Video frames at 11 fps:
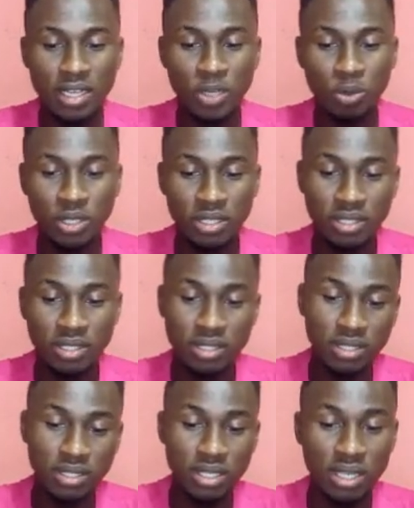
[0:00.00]

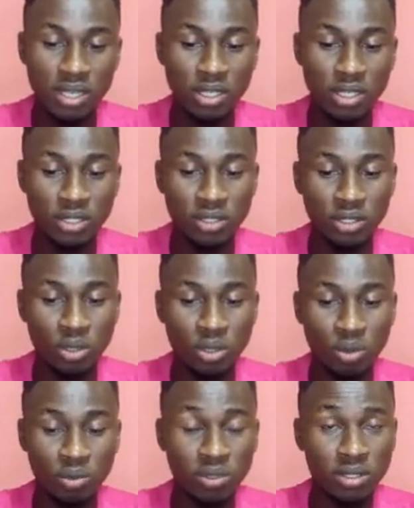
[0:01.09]
Anyways,
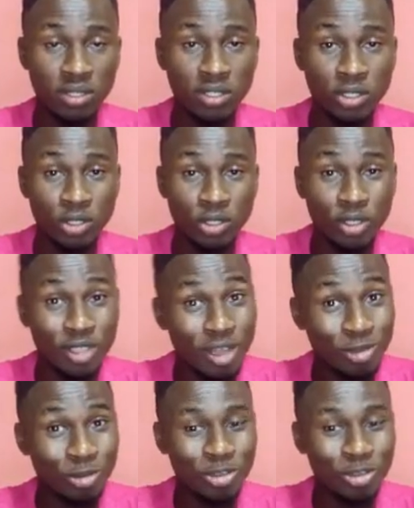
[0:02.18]
this is
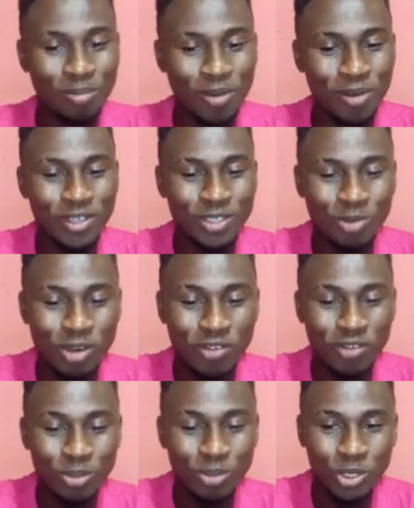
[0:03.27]
down to user preference.
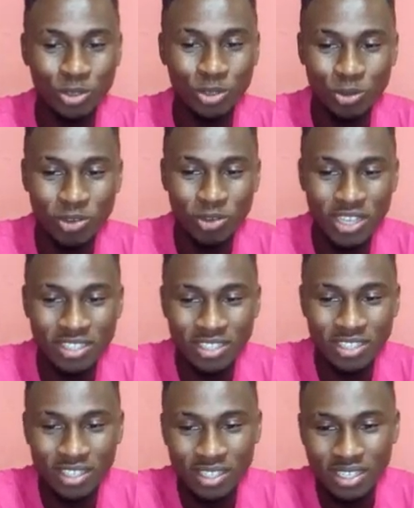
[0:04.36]
Whatever you wish to do right
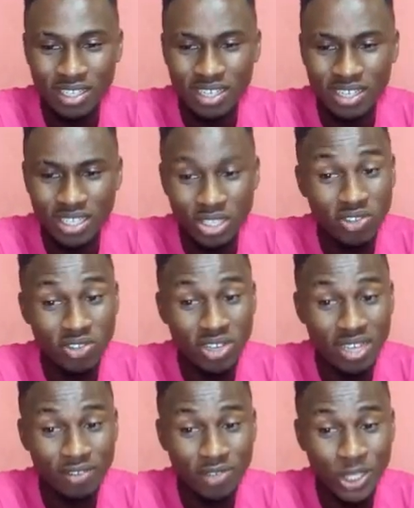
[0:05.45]
here it doesn't
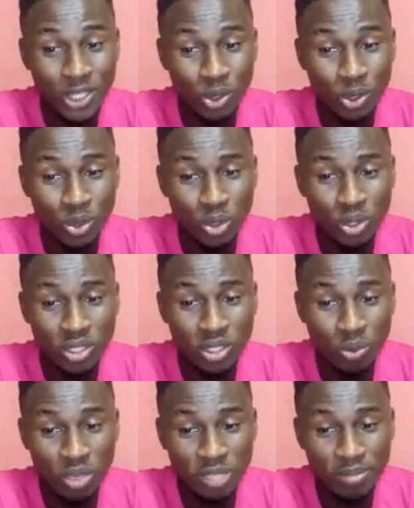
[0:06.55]
really affect what goes on in
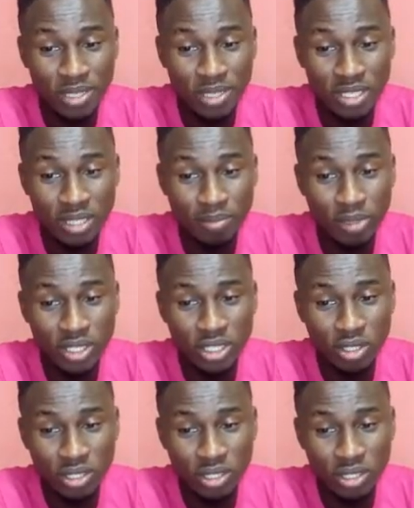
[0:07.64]
the workspace, but it's